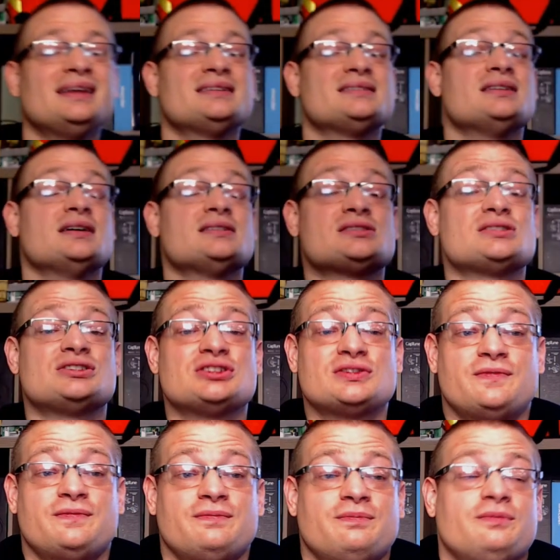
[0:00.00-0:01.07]
it does
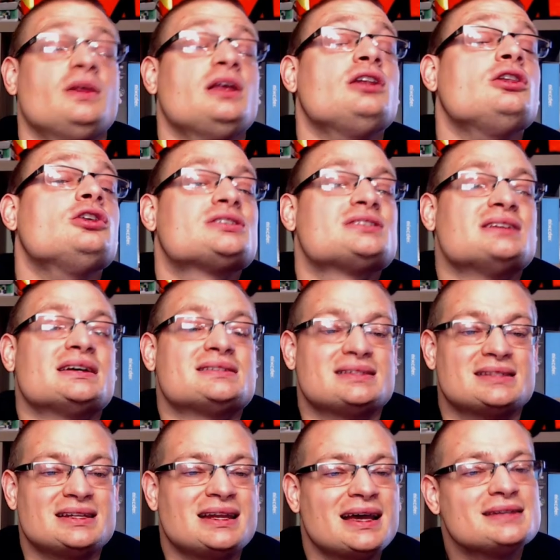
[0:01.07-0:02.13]
just, it looks nice.
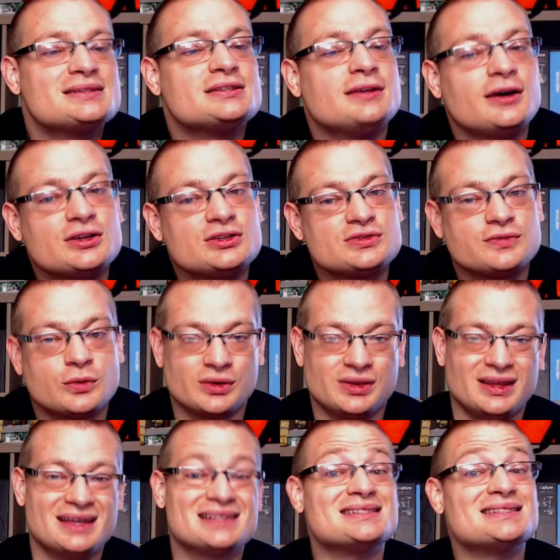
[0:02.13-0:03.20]
It's a nice touch for
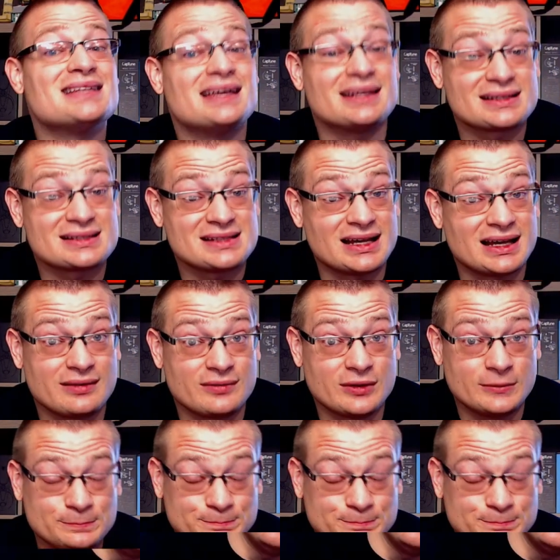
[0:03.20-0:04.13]
the aesthetic side of it.